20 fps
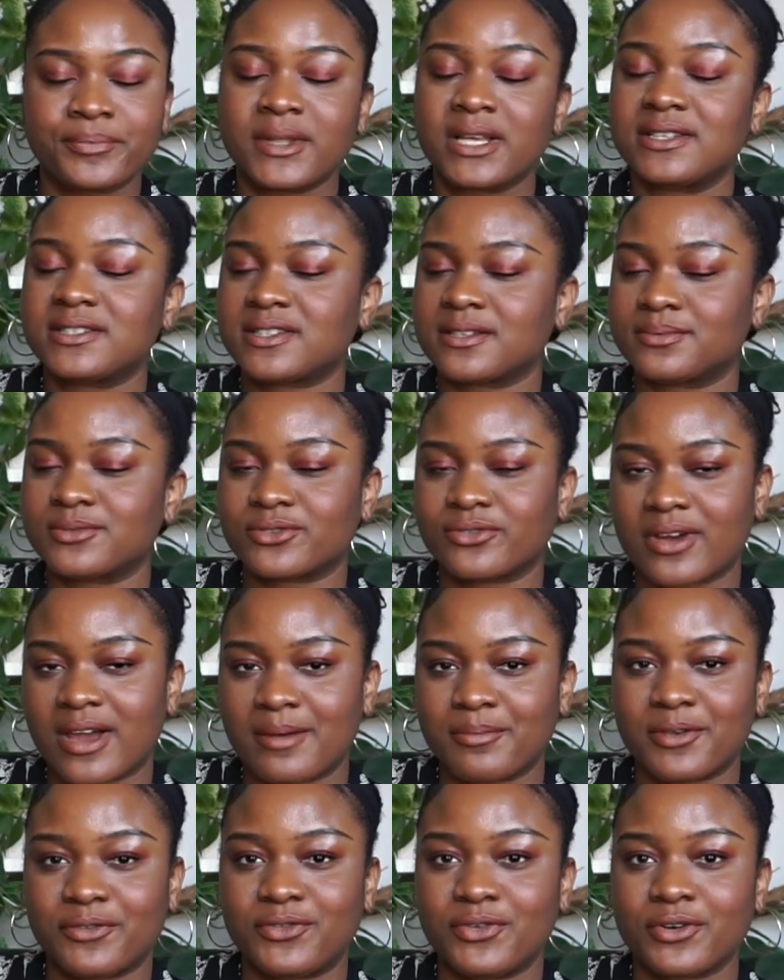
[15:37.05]
Subscribe
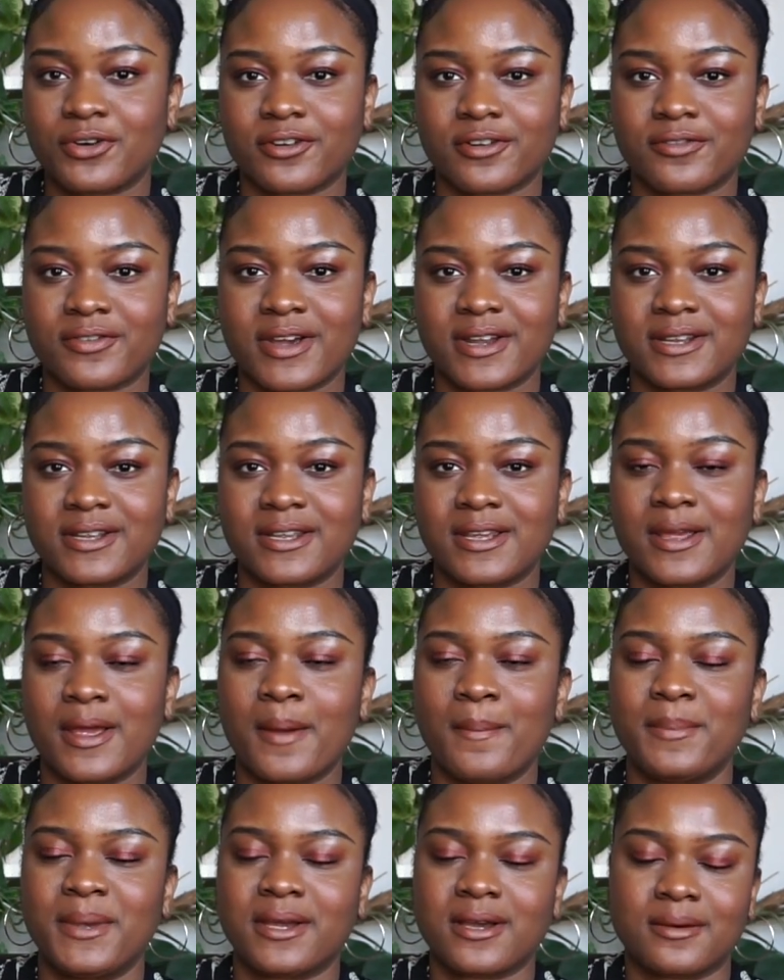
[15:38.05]
if you haven't already.
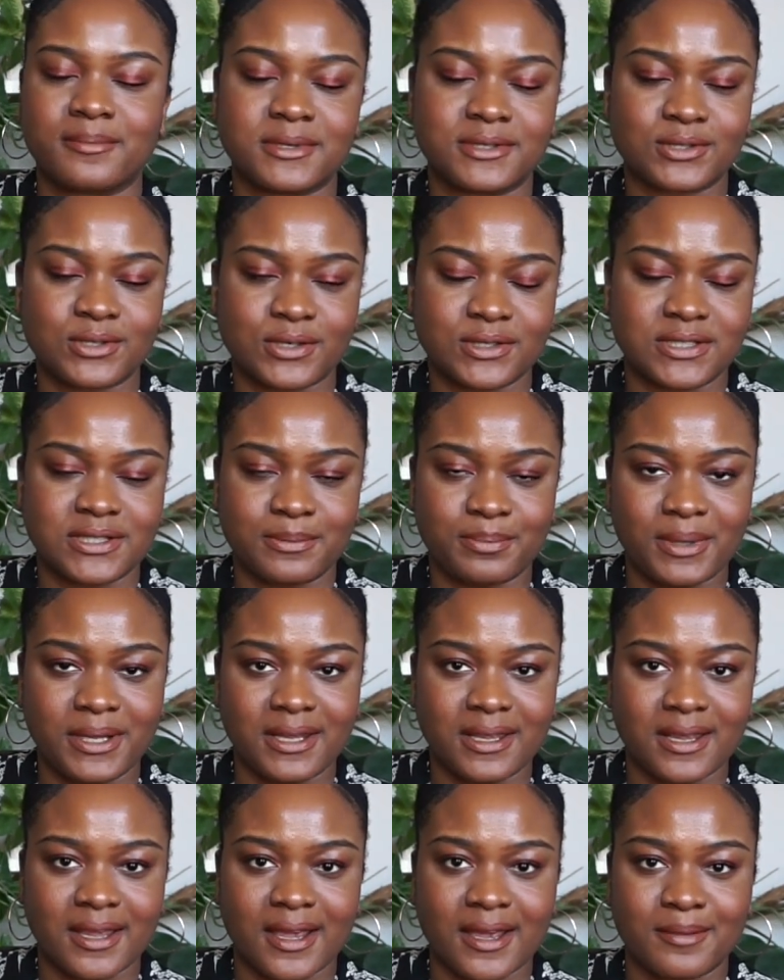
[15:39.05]
Become a salty
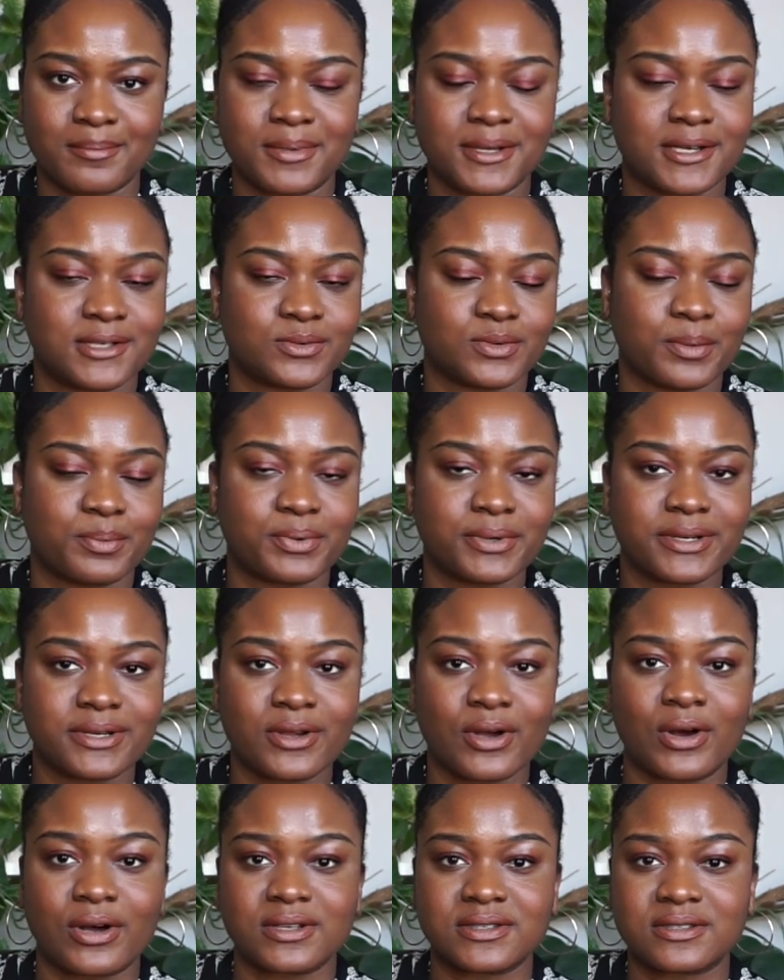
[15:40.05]
pecan, because we're pretty
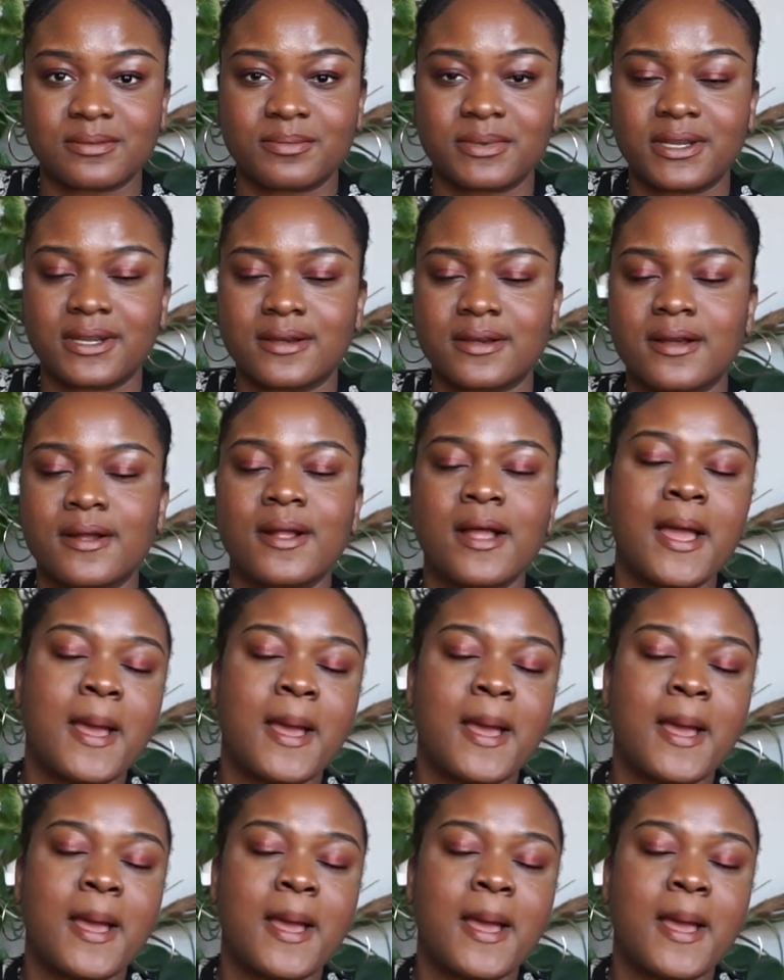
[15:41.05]
awesome here.